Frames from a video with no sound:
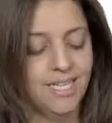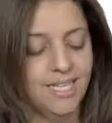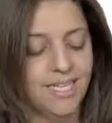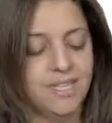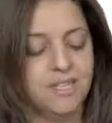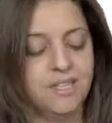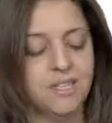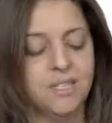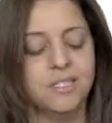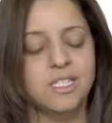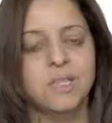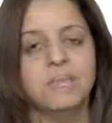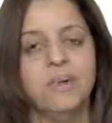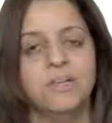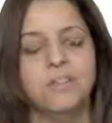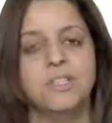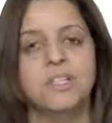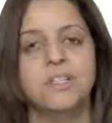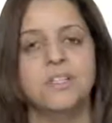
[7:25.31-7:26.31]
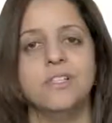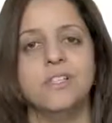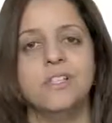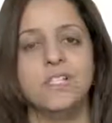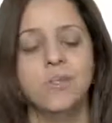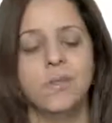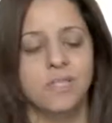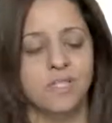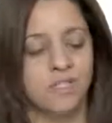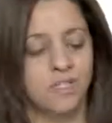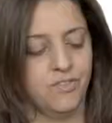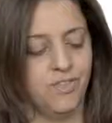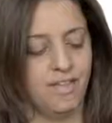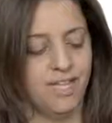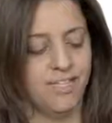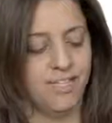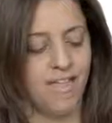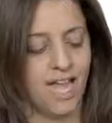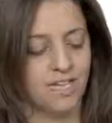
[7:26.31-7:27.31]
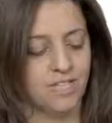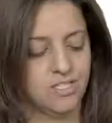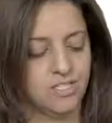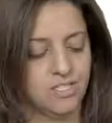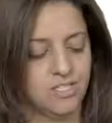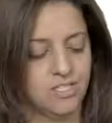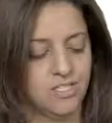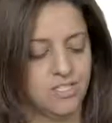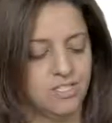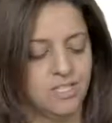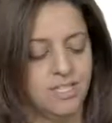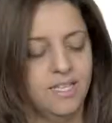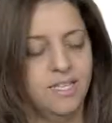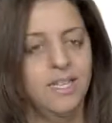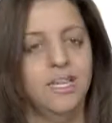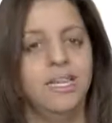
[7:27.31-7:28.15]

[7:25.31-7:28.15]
He thinks about the consequences of his actions.